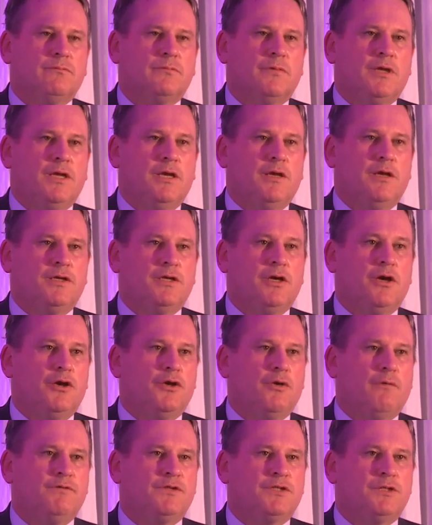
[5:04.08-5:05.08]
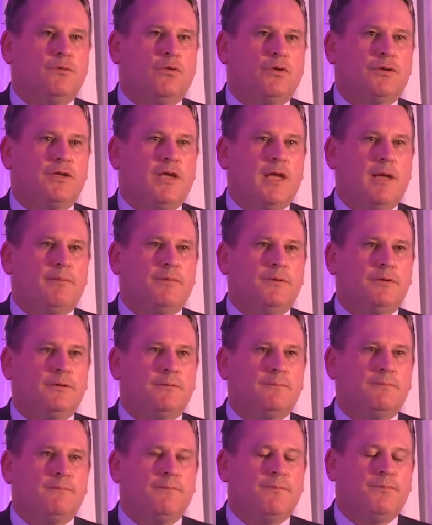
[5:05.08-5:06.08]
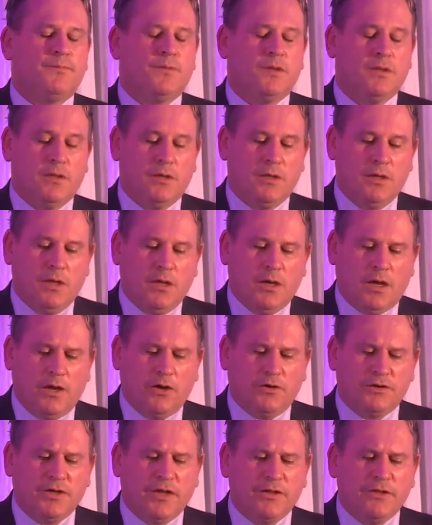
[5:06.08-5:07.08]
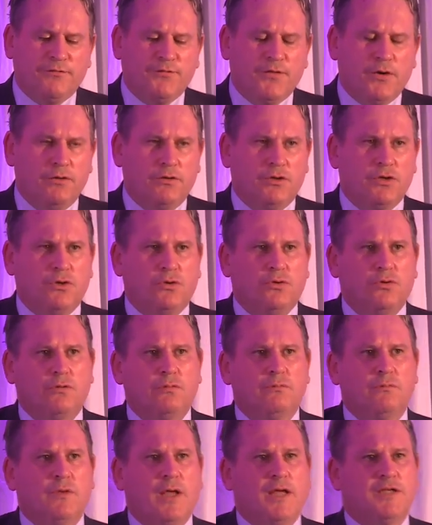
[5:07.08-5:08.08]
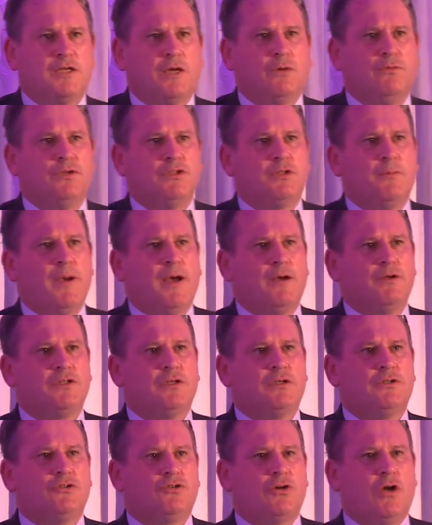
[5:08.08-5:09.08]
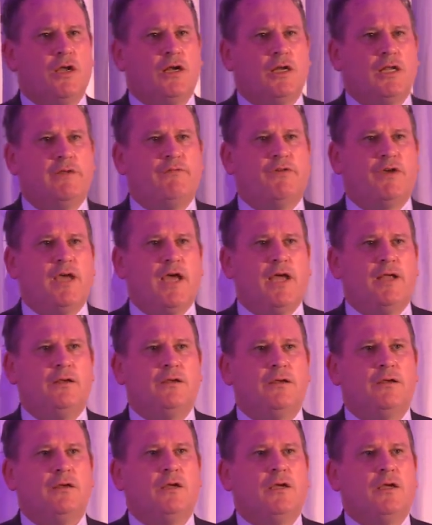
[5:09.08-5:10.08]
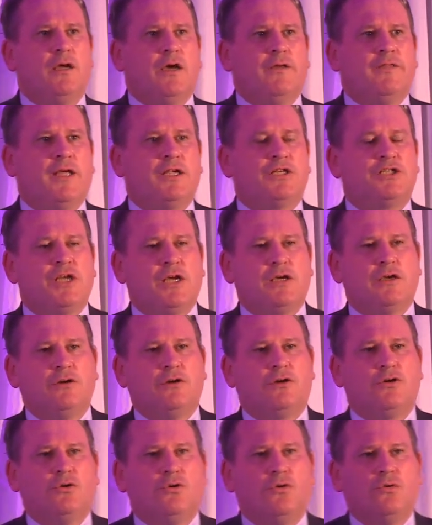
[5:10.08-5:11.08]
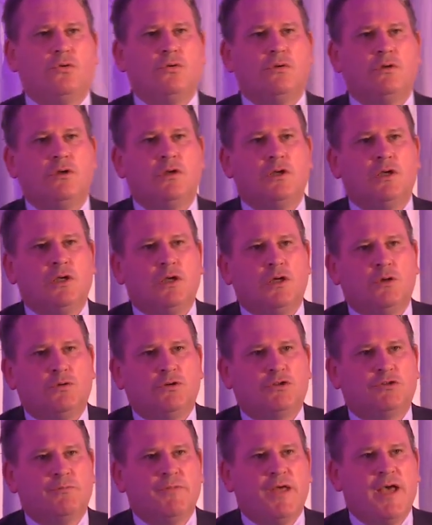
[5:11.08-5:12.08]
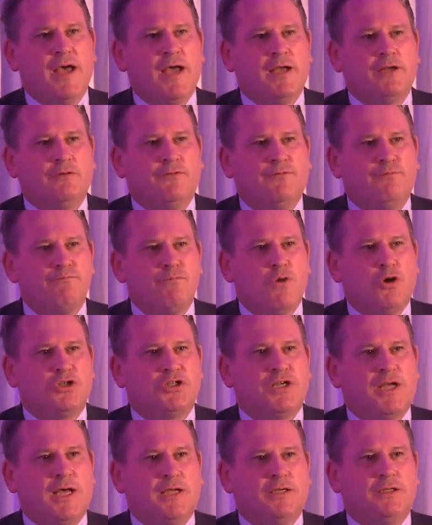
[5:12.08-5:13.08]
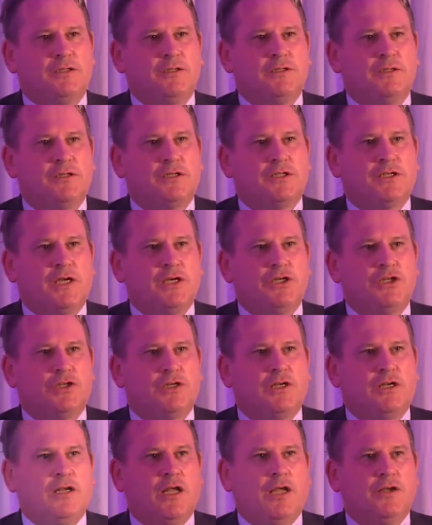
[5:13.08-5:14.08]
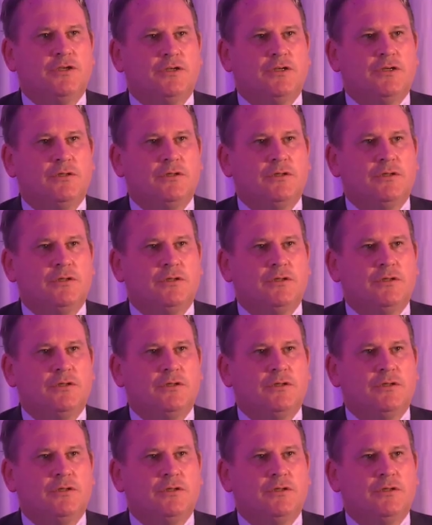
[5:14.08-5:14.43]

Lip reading: He had heard, obviously, what had happened. I got another phone call as I was about to try and leave again, and that second call was from the head of Mossad station in London.